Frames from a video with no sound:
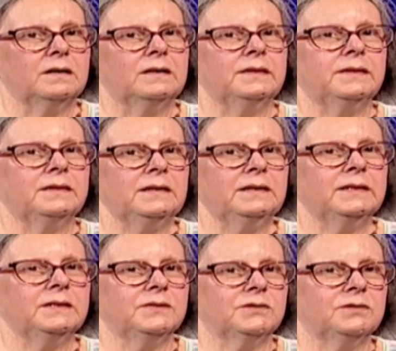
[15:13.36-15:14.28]
I
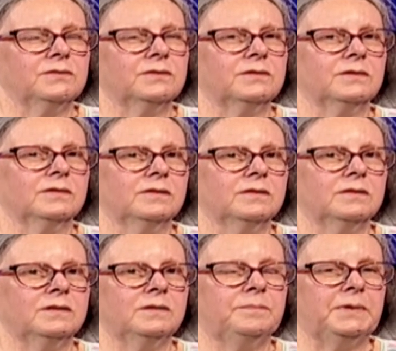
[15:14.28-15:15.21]
think it took
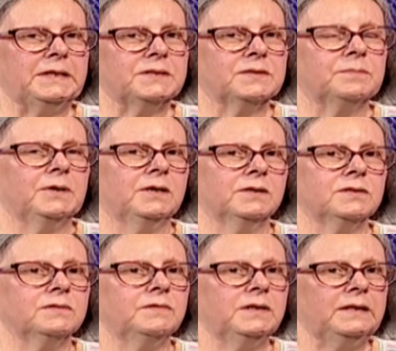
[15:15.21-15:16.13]
the best
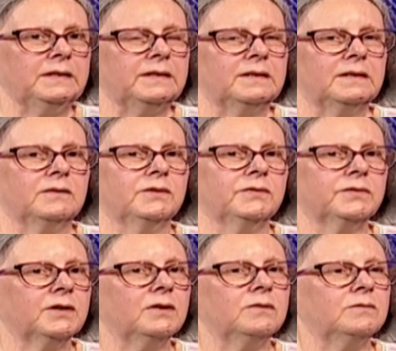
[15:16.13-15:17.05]
part of a year,
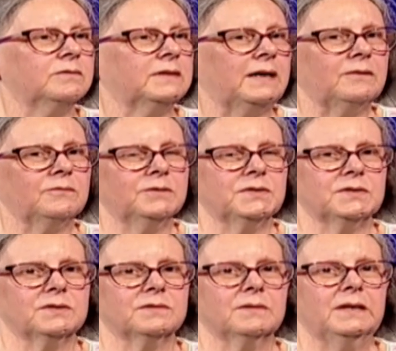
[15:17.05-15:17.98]
although that
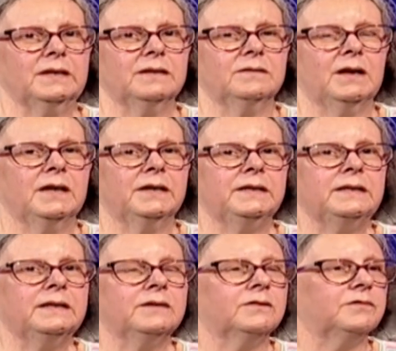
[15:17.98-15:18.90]
was a
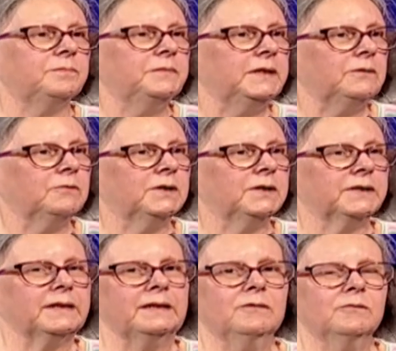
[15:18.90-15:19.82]
year of me
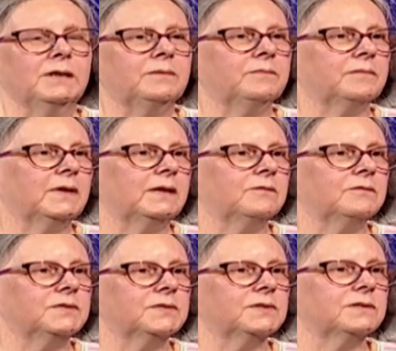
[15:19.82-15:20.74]
working when I
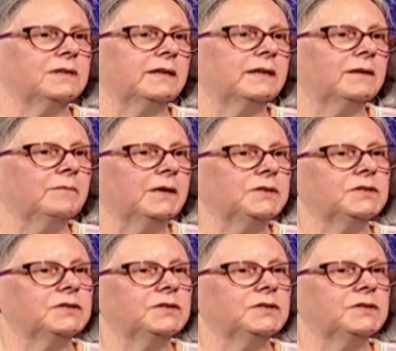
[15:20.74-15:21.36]
was taking my